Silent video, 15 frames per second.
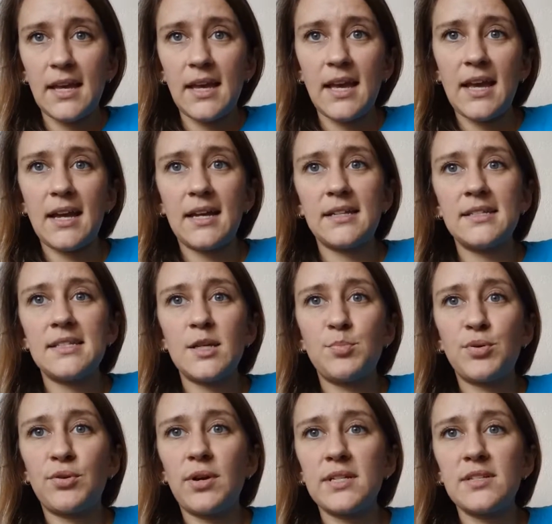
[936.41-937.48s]
and a
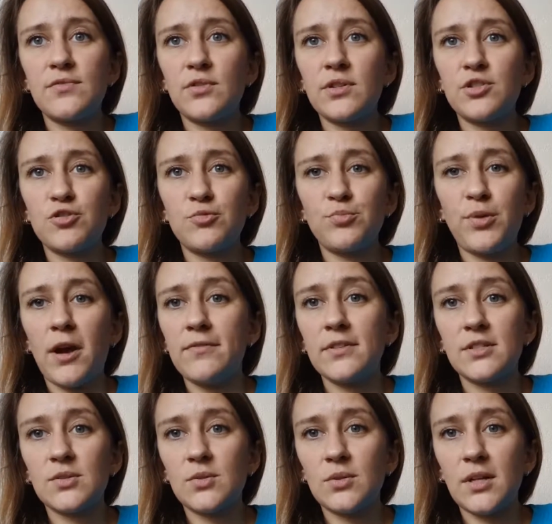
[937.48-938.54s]
progressive Christian private
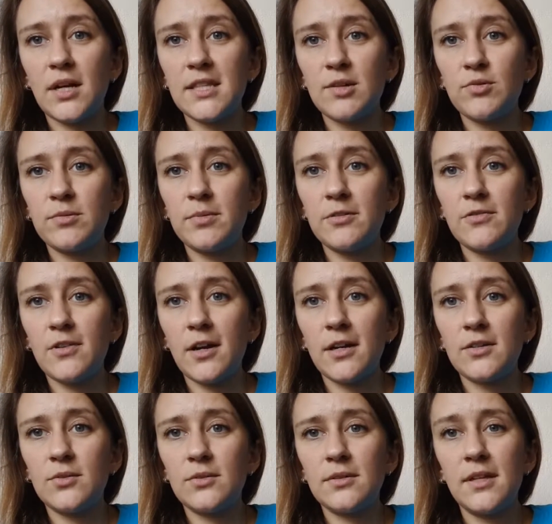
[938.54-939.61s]
school, I think would be very
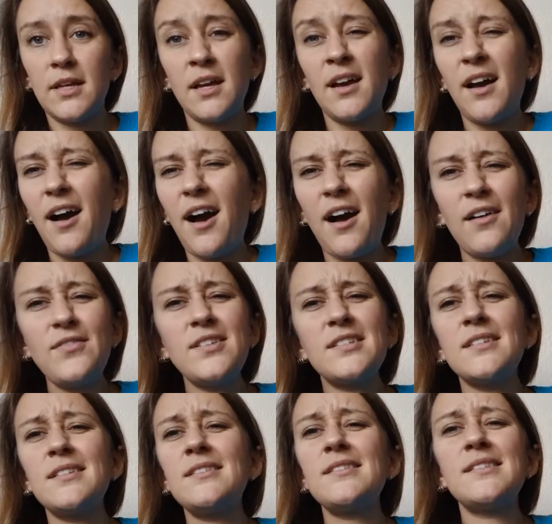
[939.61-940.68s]
cool.
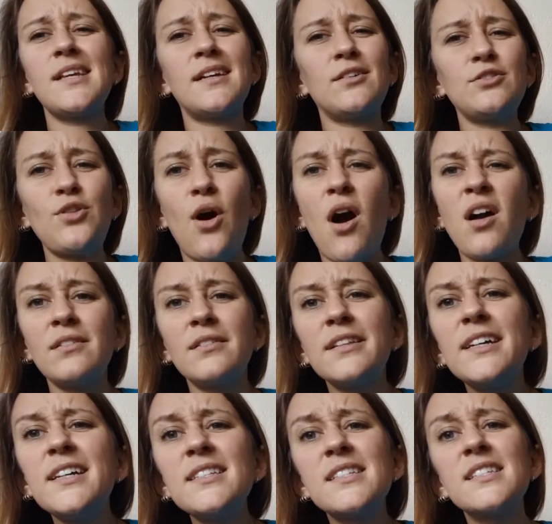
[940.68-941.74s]
Obviously, there's like a long
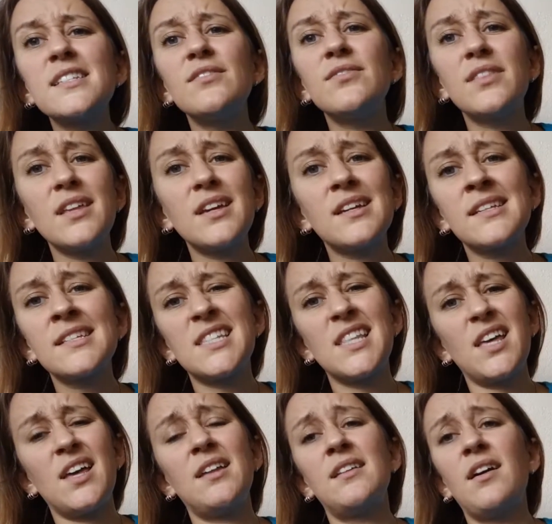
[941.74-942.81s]
list of things
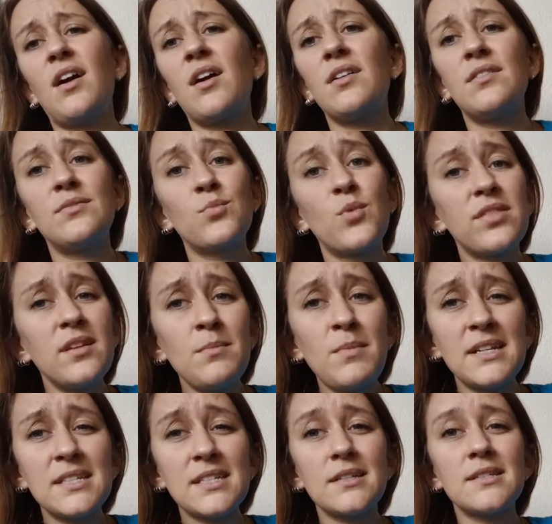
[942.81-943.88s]
that are within my
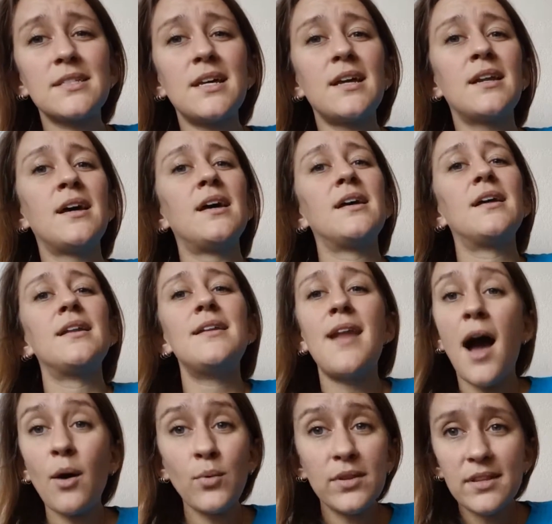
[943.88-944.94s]
skill set,
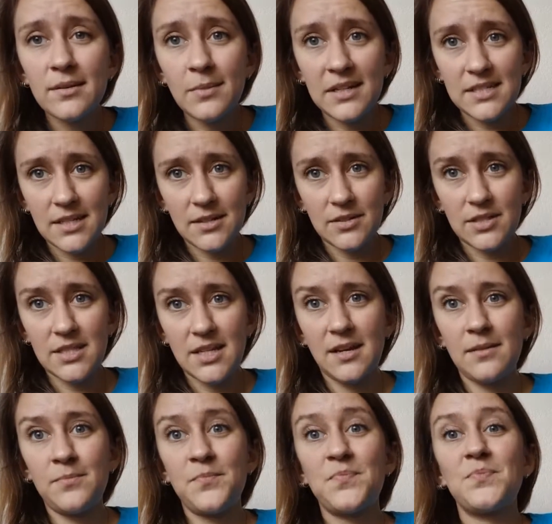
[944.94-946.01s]
not within my skill
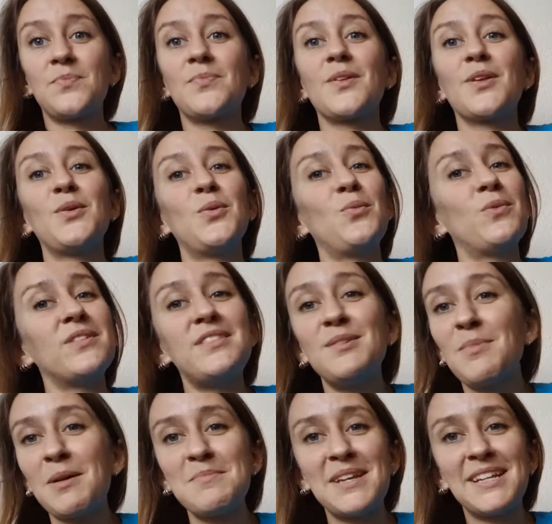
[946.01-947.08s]
set, within
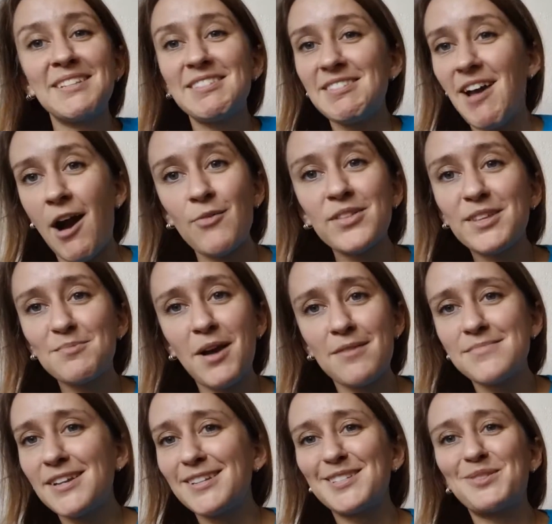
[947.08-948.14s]
my means, not within my
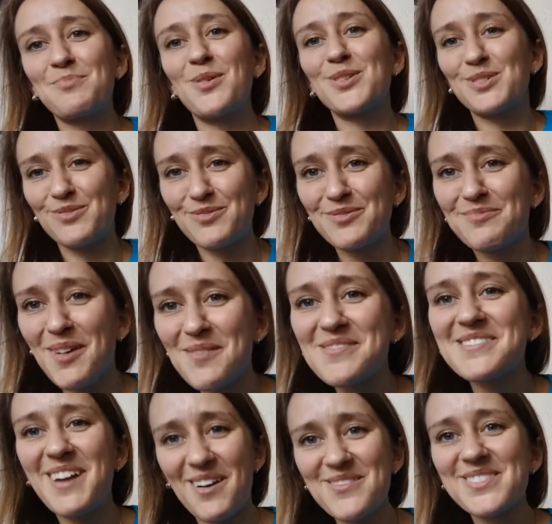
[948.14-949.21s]
means. Most of them are probably
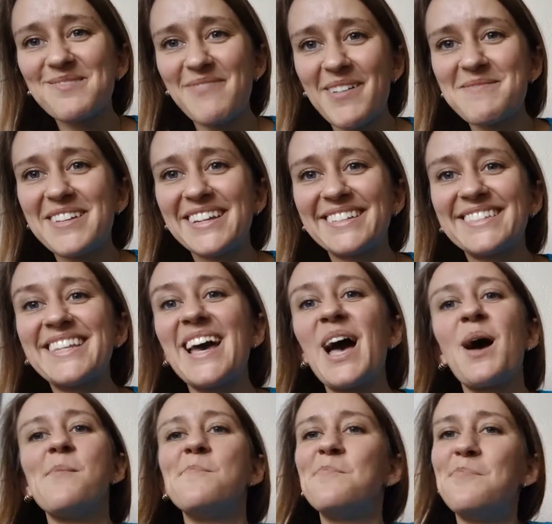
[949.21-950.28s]
not within my means,
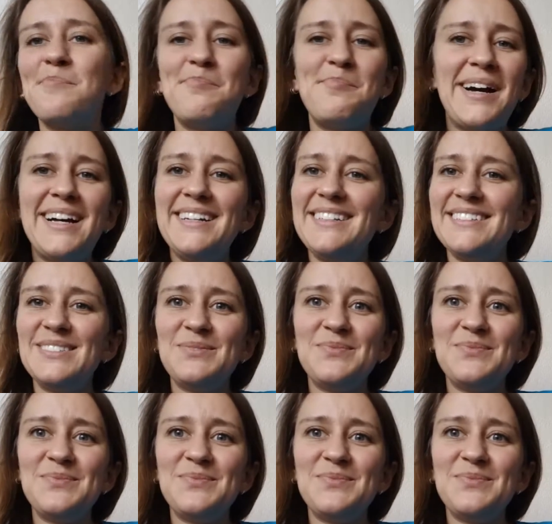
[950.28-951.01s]
but